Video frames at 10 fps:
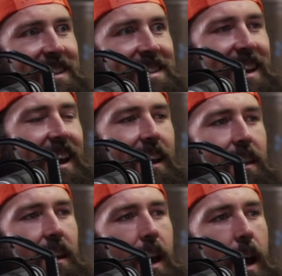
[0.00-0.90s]

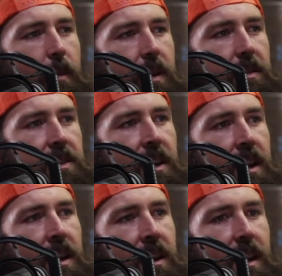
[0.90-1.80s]
state that happens
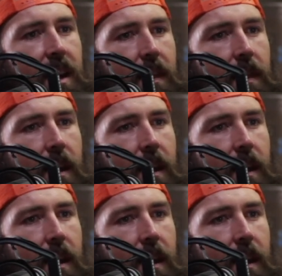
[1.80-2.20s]
in